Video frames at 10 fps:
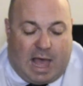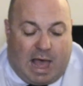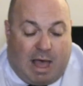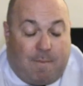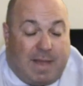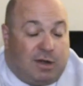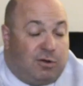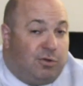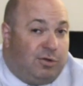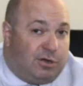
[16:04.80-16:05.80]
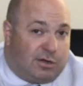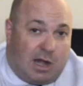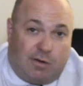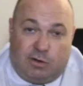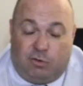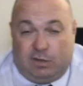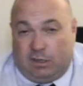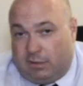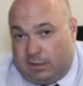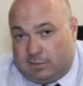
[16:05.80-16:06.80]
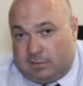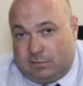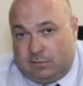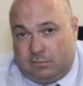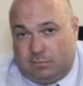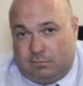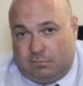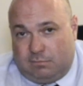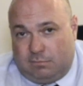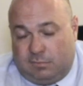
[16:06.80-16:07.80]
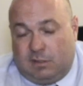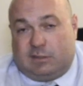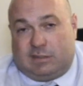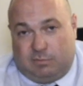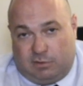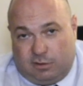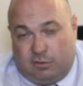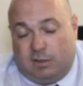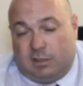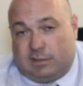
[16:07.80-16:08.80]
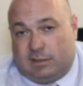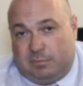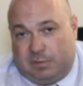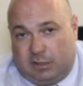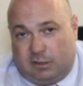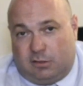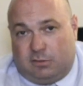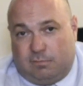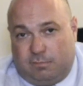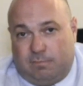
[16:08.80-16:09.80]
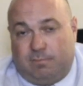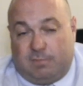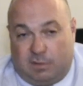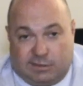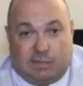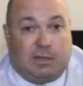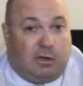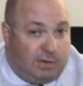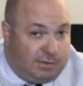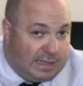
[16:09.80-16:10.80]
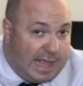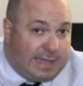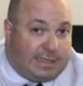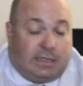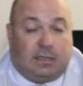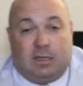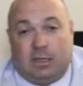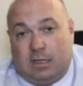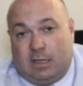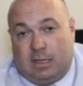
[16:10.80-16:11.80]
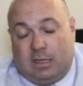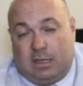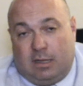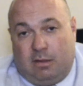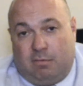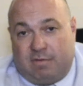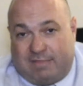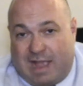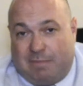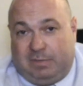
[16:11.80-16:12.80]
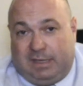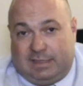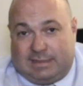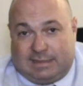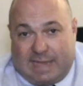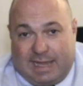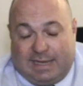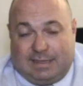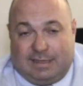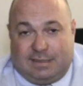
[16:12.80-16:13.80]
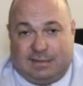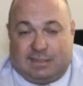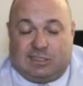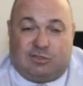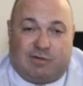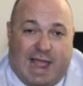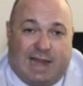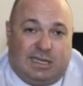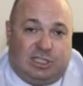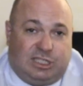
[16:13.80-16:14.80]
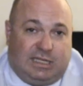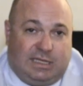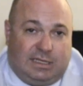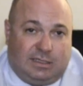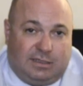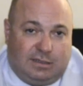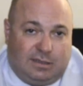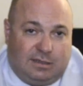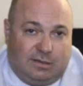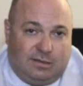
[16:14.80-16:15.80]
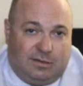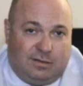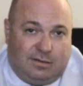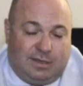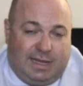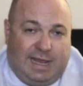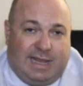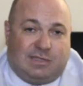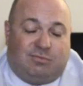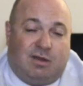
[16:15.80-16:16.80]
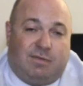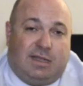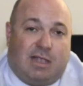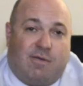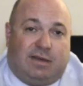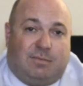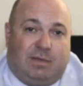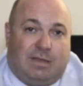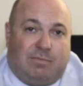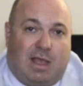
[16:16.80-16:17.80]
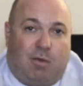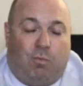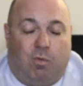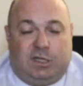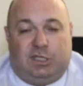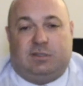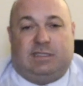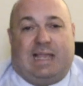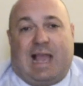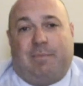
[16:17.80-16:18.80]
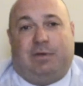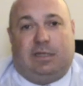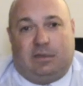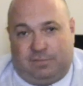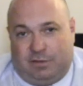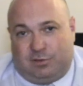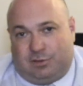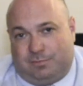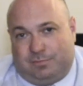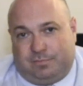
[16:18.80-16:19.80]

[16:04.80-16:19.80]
I don't know who your current lawyer is. There's some good lawyers in Lapeer. There's some that are really lacking. With that being said, the strategy is really going to be about what do you see happening in the future.